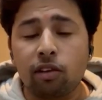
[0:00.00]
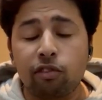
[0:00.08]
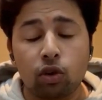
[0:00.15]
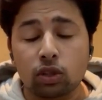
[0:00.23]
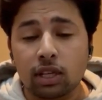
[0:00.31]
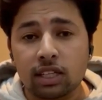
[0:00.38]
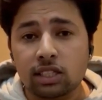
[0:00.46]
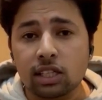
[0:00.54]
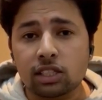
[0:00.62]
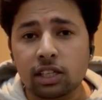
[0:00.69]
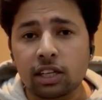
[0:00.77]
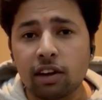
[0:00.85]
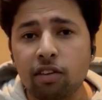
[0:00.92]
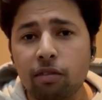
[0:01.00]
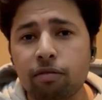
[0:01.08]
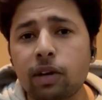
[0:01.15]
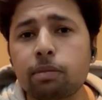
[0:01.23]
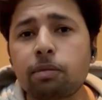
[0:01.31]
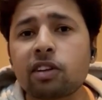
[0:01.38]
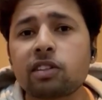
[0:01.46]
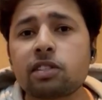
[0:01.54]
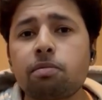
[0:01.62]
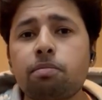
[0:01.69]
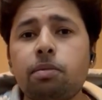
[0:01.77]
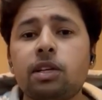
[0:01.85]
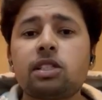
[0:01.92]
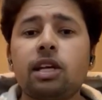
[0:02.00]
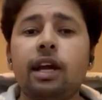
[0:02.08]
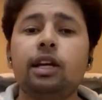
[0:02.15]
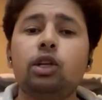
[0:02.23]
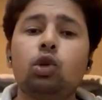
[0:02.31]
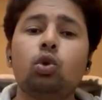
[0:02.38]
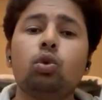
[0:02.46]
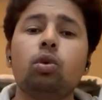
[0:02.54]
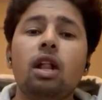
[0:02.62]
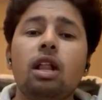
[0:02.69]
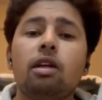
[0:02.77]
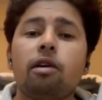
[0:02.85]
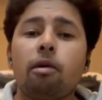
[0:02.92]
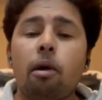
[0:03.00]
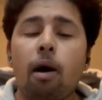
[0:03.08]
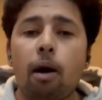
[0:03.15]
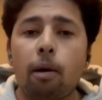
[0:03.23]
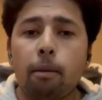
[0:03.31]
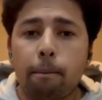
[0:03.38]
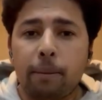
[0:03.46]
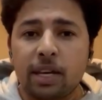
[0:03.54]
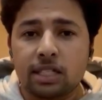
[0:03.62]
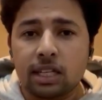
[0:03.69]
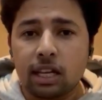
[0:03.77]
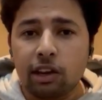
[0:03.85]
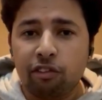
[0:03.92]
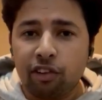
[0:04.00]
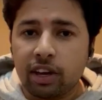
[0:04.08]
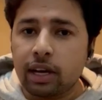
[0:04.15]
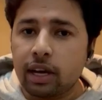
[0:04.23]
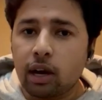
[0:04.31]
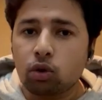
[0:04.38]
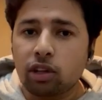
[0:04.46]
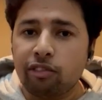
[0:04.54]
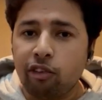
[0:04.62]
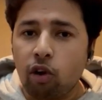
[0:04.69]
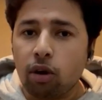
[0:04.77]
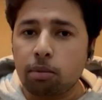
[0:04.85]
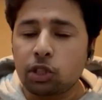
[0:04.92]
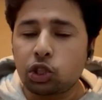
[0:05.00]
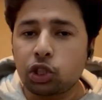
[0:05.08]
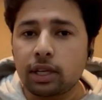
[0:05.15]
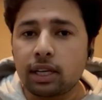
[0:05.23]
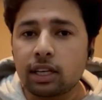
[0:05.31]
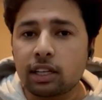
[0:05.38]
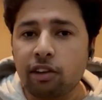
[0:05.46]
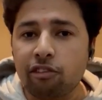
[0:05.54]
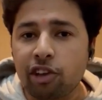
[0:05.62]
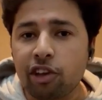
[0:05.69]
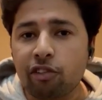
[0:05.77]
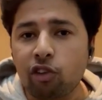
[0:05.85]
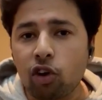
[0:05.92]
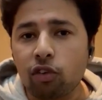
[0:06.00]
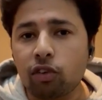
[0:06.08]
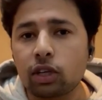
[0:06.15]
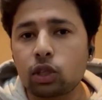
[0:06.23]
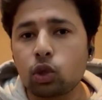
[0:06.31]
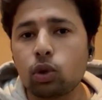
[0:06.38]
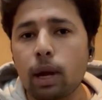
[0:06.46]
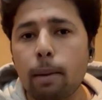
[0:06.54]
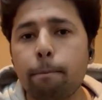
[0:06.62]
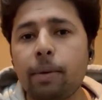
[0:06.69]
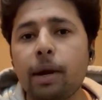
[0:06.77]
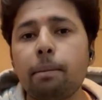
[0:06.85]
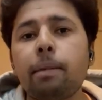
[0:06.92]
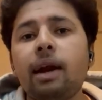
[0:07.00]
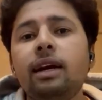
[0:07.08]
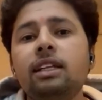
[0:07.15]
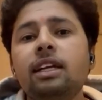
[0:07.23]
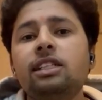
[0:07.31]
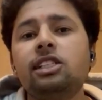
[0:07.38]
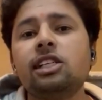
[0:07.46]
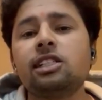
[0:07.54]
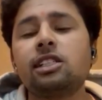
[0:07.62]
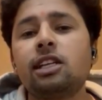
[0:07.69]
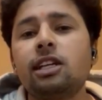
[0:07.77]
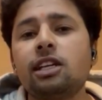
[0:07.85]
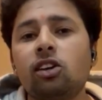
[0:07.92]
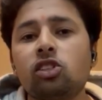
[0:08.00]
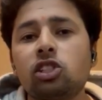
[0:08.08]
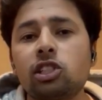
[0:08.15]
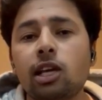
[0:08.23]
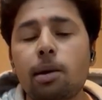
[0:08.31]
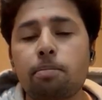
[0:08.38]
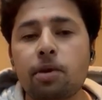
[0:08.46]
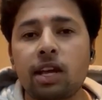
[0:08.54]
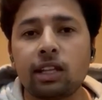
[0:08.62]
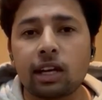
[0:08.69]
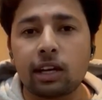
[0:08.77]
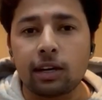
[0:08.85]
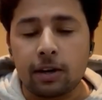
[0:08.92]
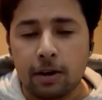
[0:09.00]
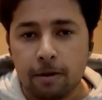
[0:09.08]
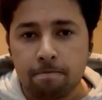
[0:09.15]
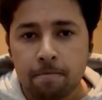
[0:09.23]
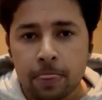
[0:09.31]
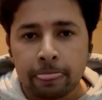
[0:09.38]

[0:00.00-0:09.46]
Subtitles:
for the research and development purpose and to basically figure out the formation in the way forward to implement the GST concept in the country.